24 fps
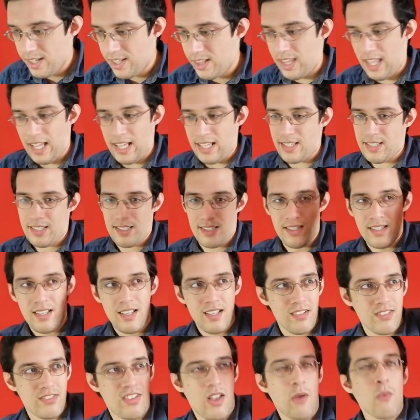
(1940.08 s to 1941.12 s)
Like
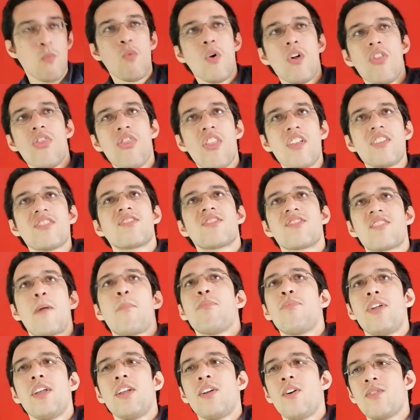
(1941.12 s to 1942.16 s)
someone does
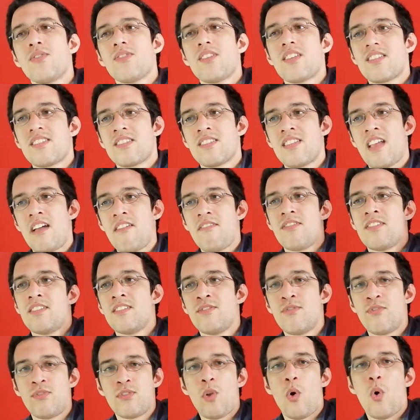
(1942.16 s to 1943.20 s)
something on the
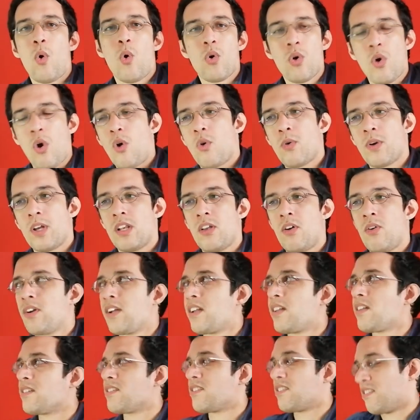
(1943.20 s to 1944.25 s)
seventh floor corridor,
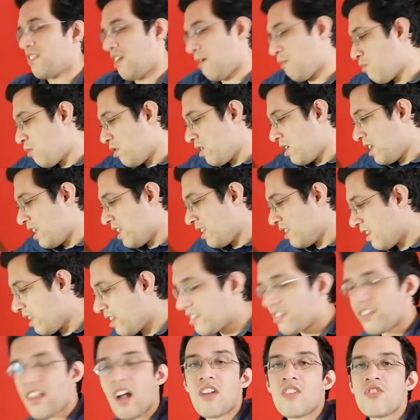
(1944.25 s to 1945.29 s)
and someone in the
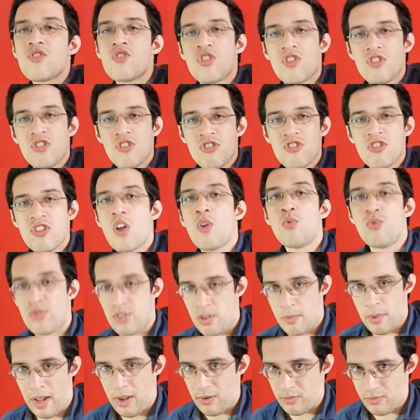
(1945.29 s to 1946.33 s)
dungeons knows
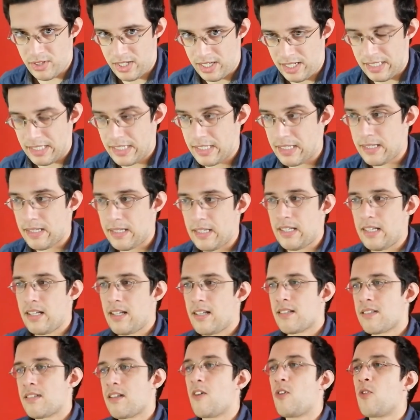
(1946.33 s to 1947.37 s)
about it.
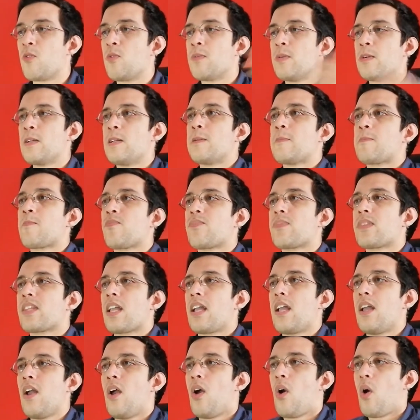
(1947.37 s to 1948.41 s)
So
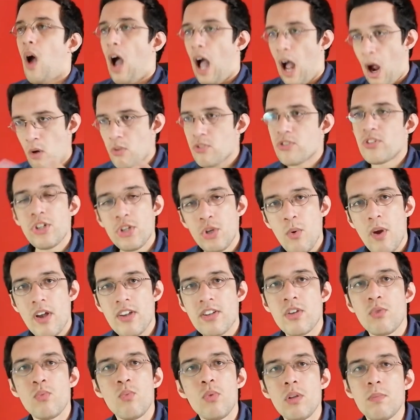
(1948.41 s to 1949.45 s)
our
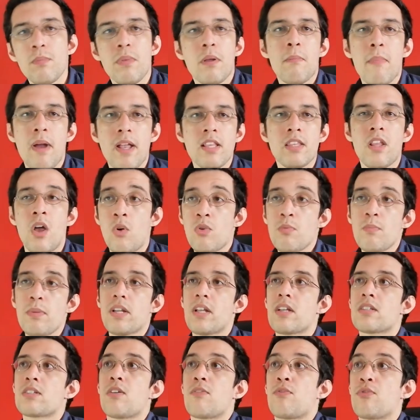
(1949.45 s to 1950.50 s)
situation will be made known
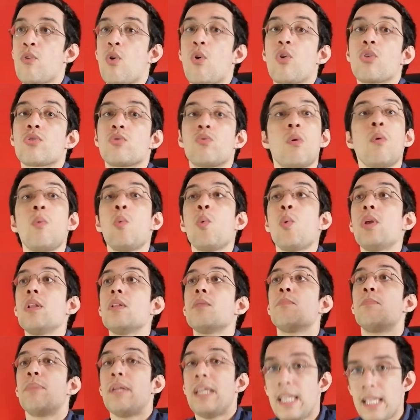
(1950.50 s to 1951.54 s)
because, of course, we will
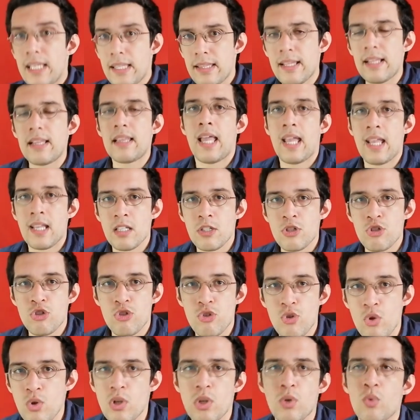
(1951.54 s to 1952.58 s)
be the late
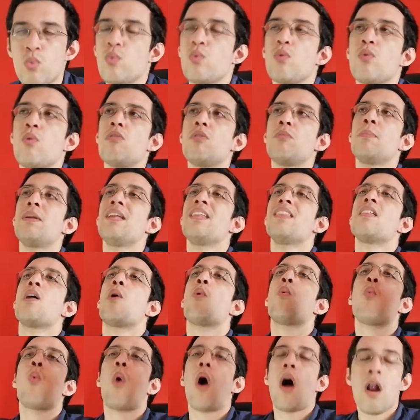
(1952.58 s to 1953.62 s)
student. We will be the
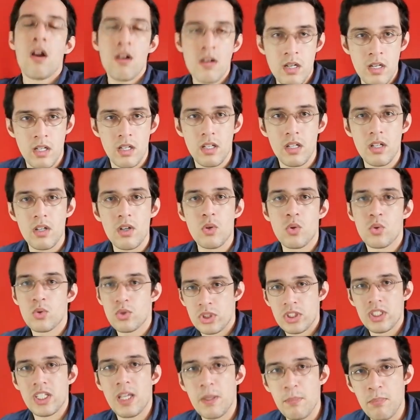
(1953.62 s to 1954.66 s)
one who
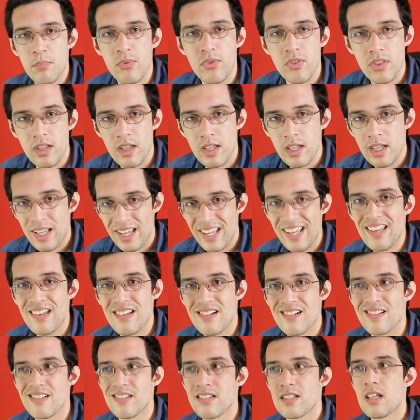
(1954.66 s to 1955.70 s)
skips
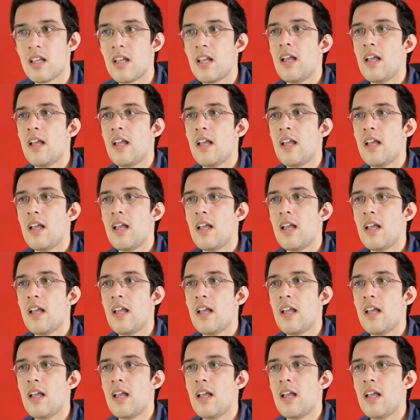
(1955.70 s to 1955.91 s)
hears,